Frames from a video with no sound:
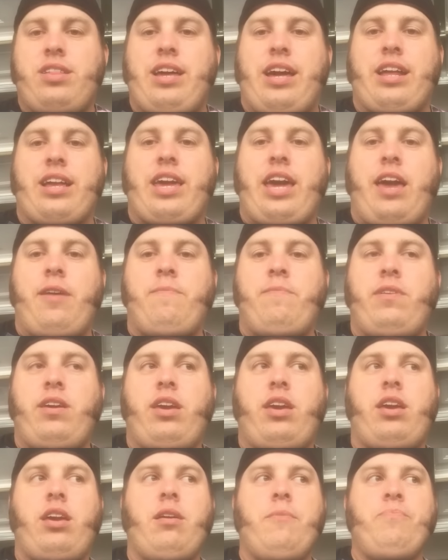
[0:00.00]
that that gave
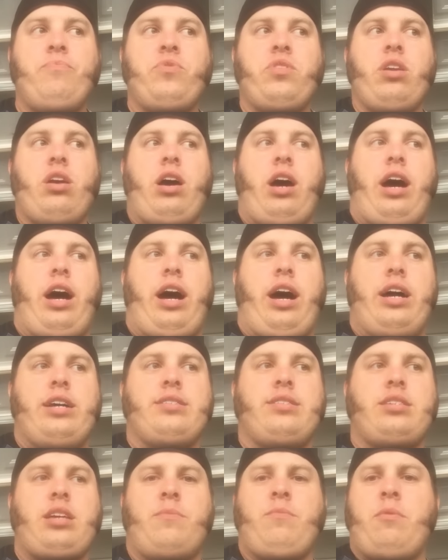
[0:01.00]
me uh,
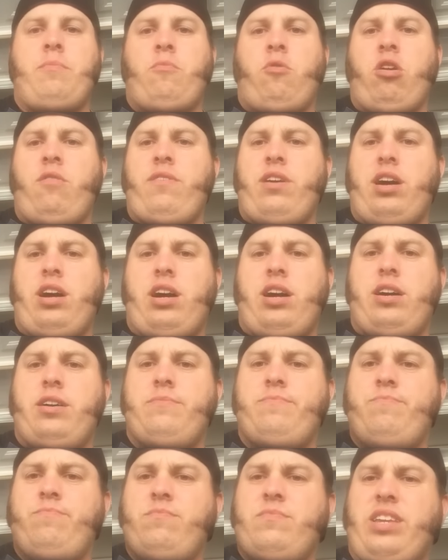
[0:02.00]
somewhat more of
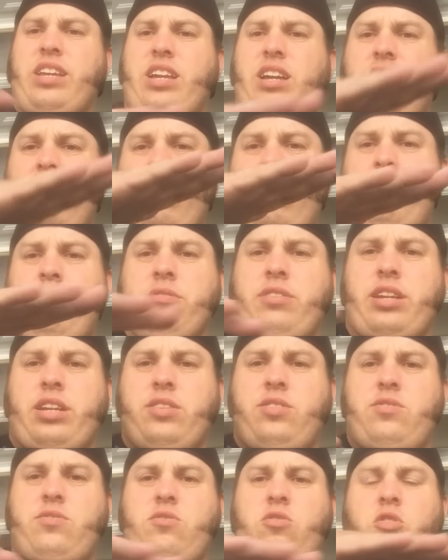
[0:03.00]
a like a almost like a
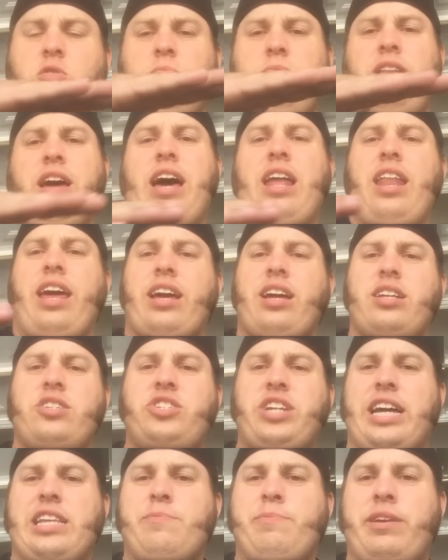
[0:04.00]
scoop, not like a
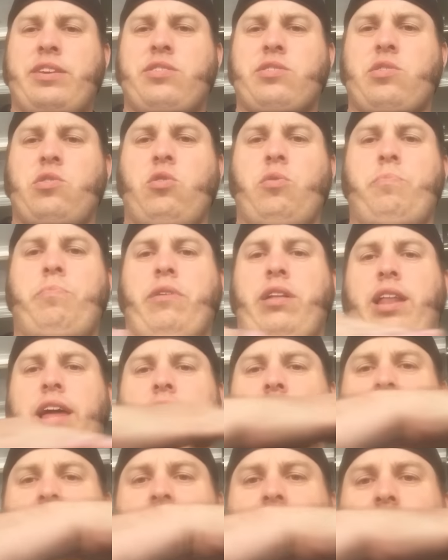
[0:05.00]
jazz bass scoop, but
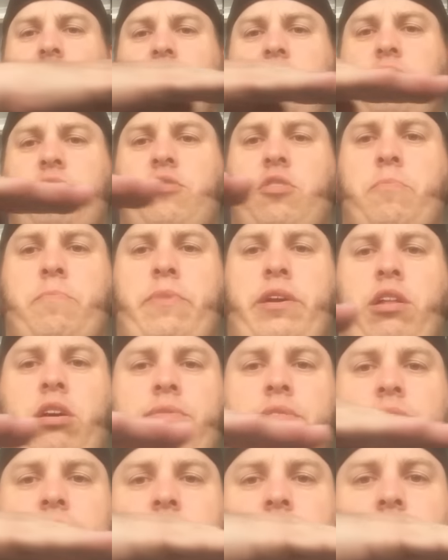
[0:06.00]
like if this is your middle
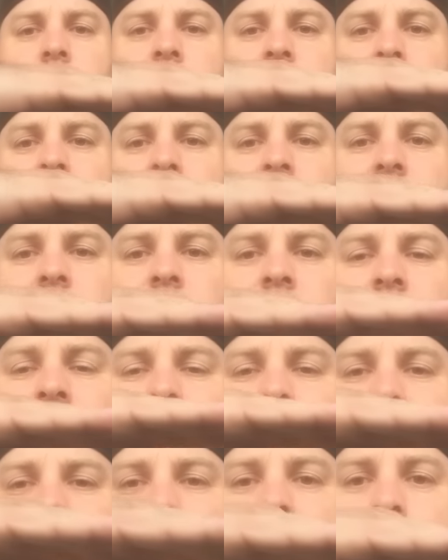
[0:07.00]
of your frequencies,
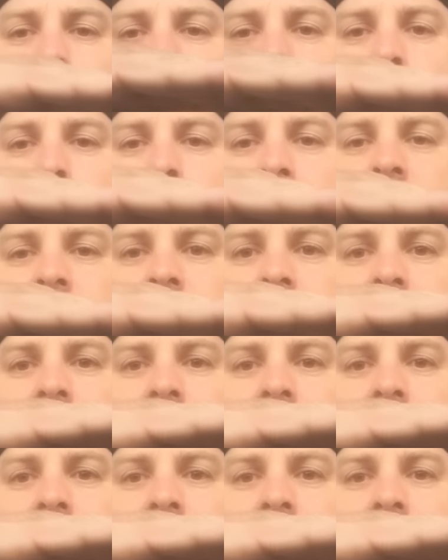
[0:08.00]
it's keeping the mids